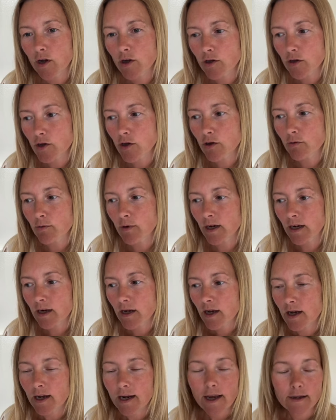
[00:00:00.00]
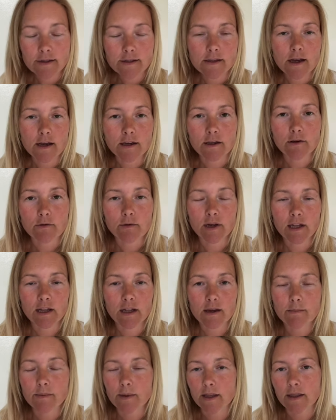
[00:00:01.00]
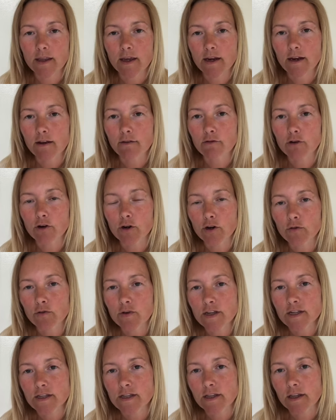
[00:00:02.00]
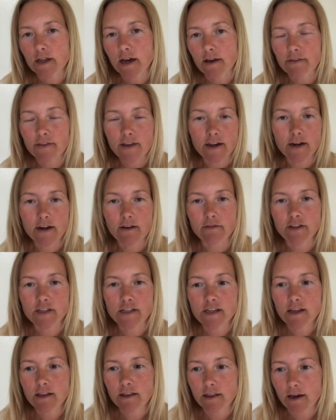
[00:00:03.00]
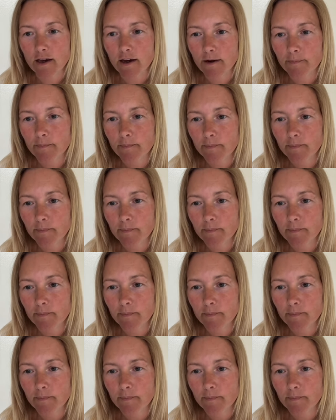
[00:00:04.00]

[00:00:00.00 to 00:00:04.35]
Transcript: you, and gaslight you and claim that they never agreed to that, they never said that.